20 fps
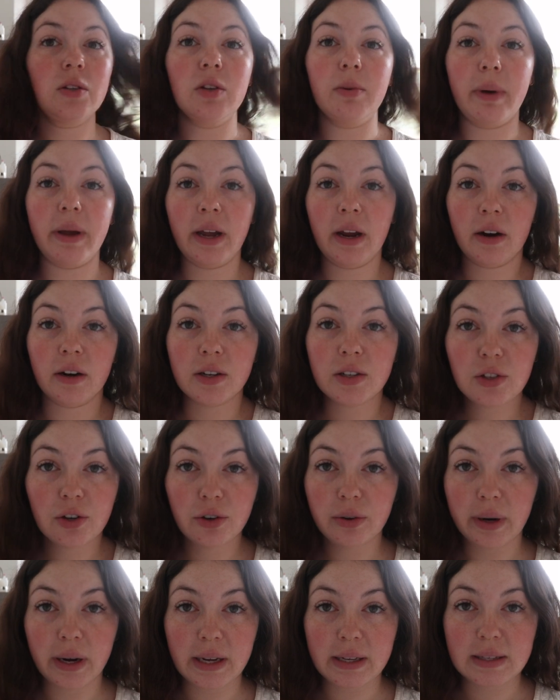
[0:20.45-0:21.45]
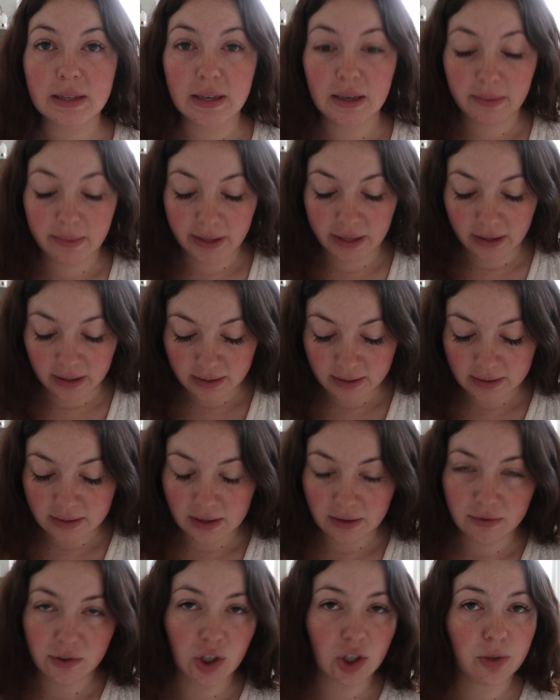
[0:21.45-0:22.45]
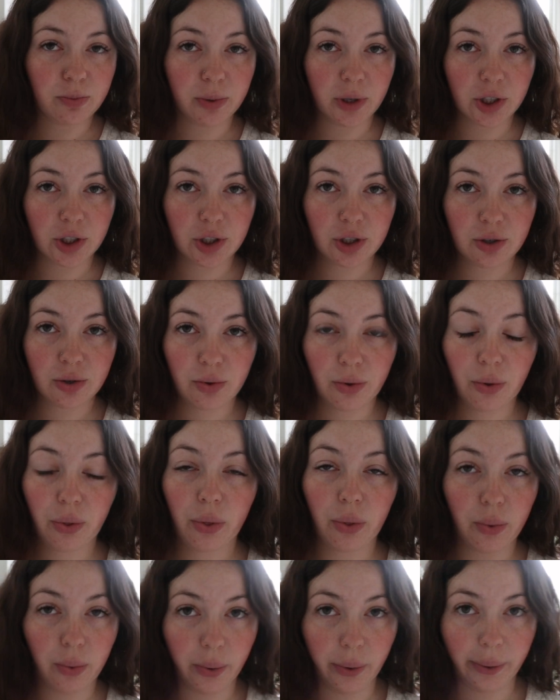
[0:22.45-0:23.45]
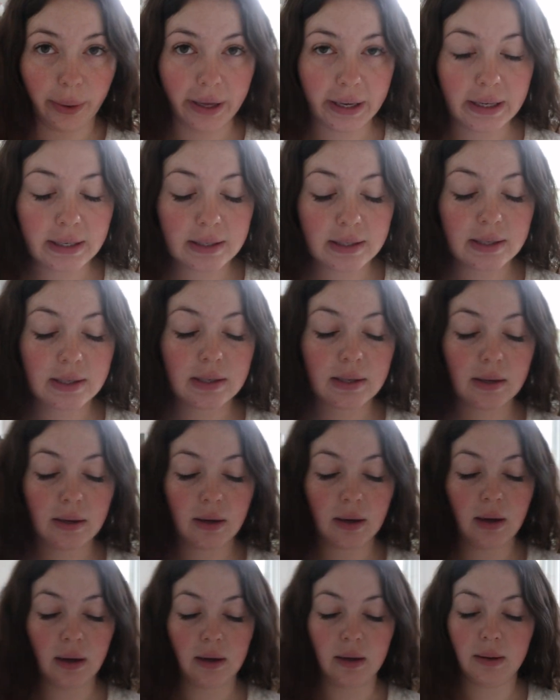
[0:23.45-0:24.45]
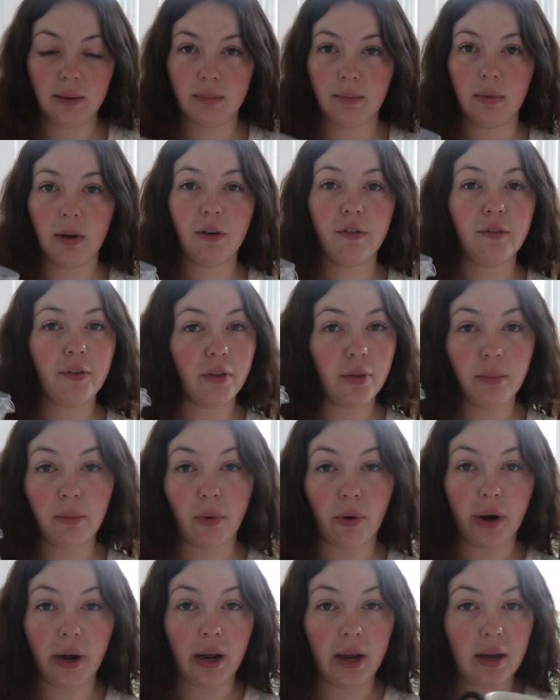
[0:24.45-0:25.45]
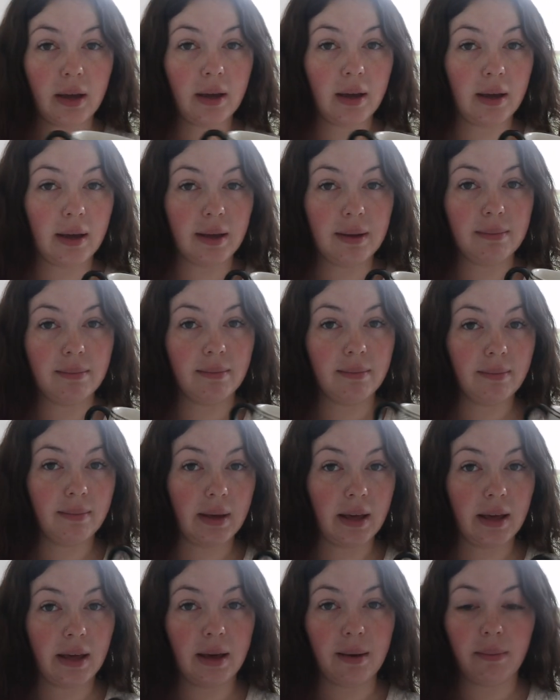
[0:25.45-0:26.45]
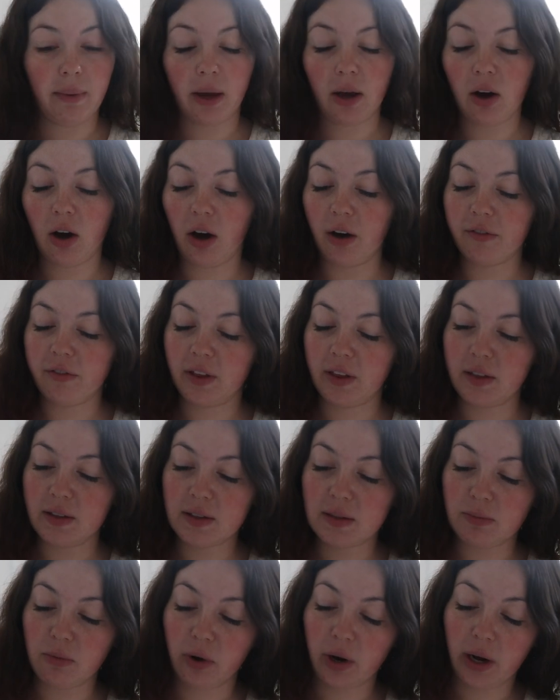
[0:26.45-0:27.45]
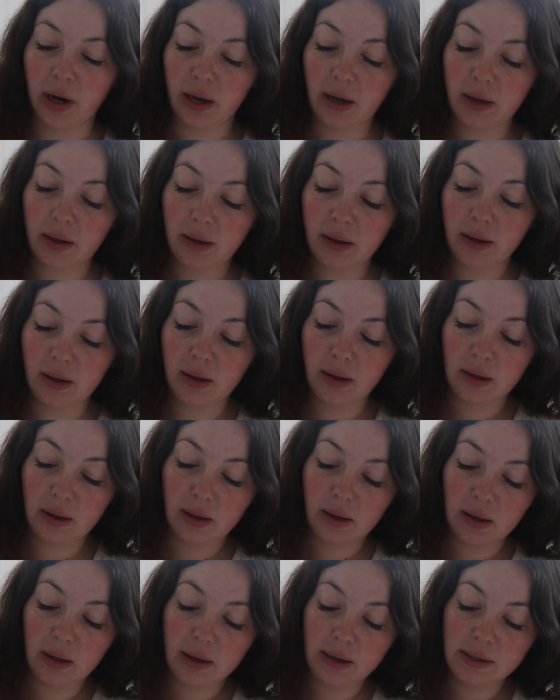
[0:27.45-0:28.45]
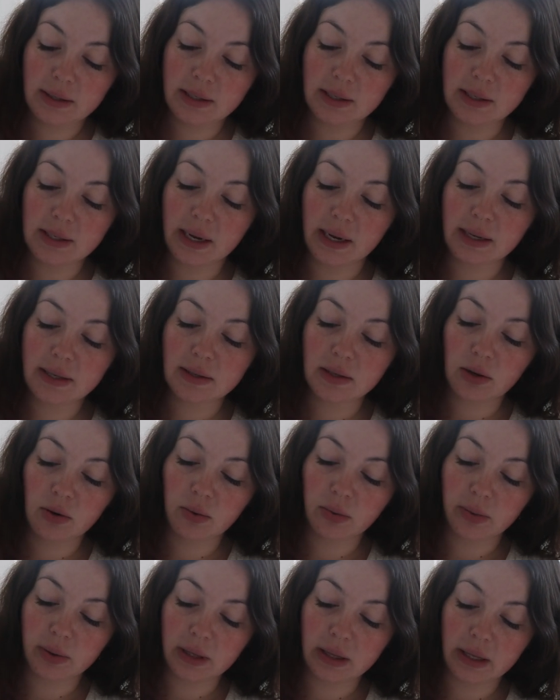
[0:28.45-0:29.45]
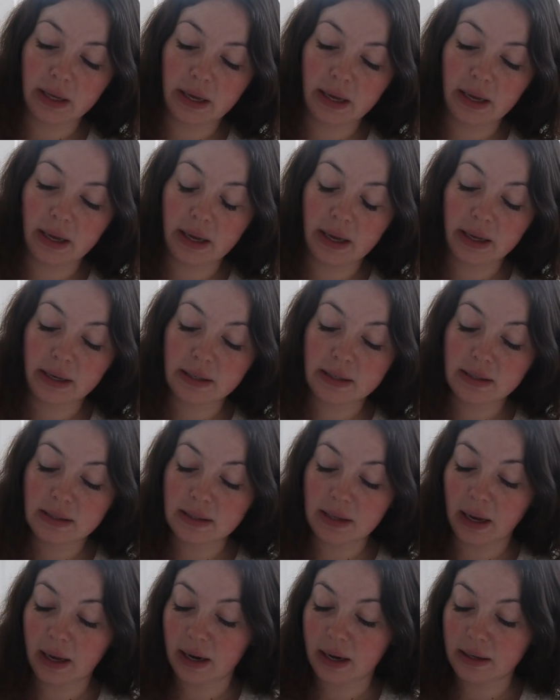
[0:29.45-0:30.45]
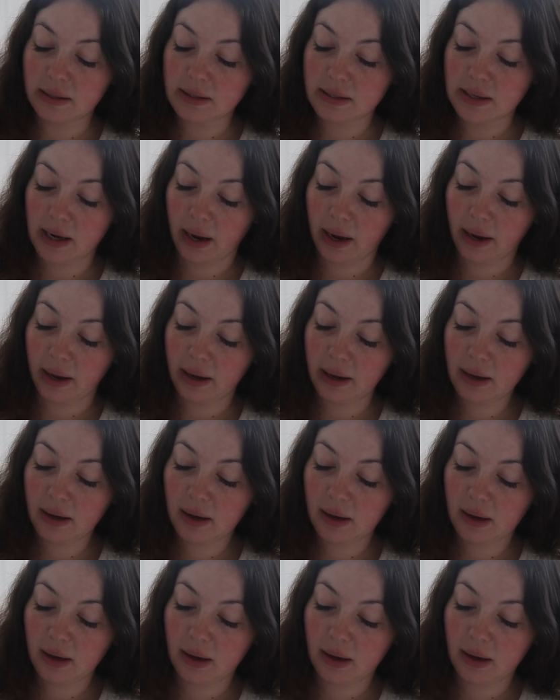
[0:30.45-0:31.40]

So my hair is crazy because I've just brushed through it for the morning. I'm making my coffee this morning. Today is a really exciting day.